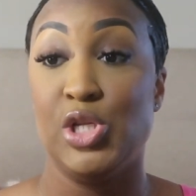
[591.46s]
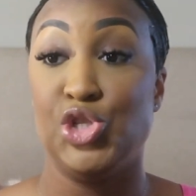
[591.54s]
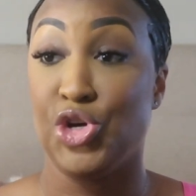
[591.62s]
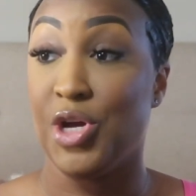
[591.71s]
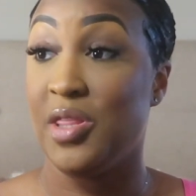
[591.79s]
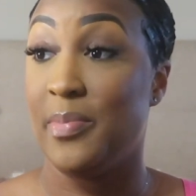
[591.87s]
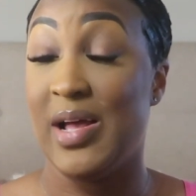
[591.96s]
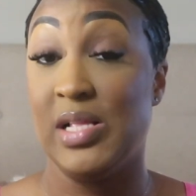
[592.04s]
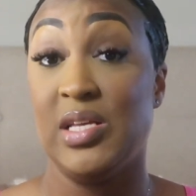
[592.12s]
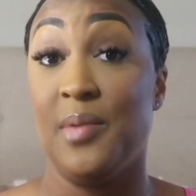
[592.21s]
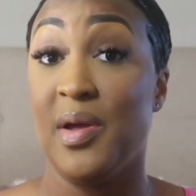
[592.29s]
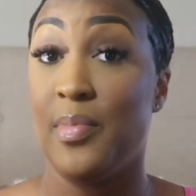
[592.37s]
during the
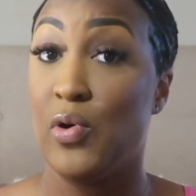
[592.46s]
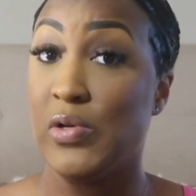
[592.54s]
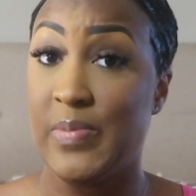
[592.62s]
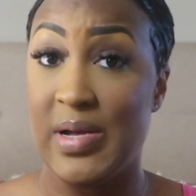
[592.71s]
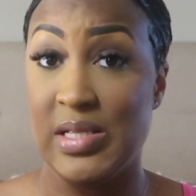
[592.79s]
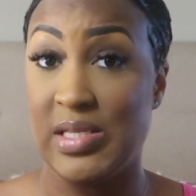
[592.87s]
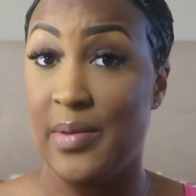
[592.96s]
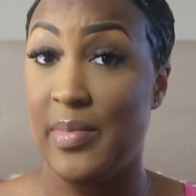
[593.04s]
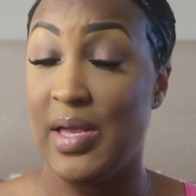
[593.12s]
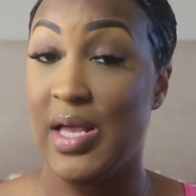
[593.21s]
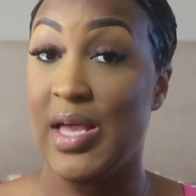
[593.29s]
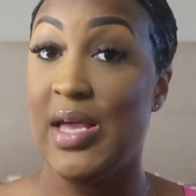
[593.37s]
pandemic, post
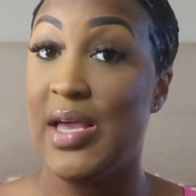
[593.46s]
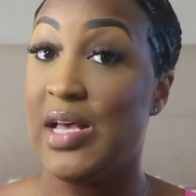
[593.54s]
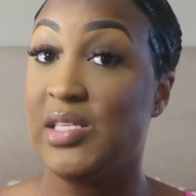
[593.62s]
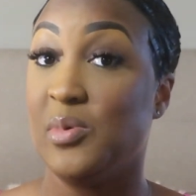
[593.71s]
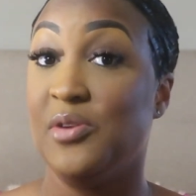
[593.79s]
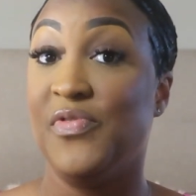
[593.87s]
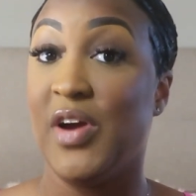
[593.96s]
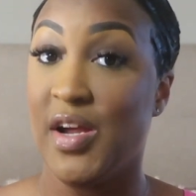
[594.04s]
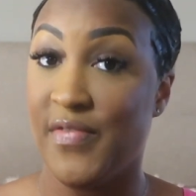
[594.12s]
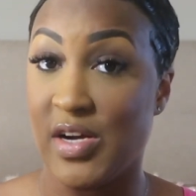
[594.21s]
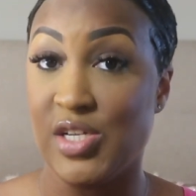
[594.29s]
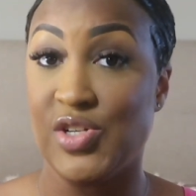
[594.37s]
pandemic, it has been very,
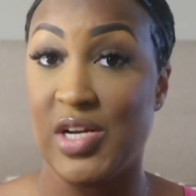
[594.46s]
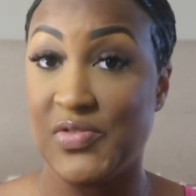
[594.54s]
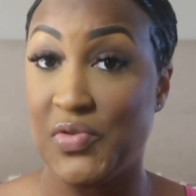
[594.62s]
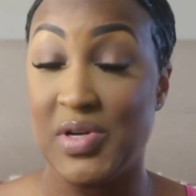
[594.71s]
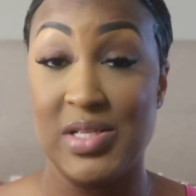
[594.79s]
very stressful.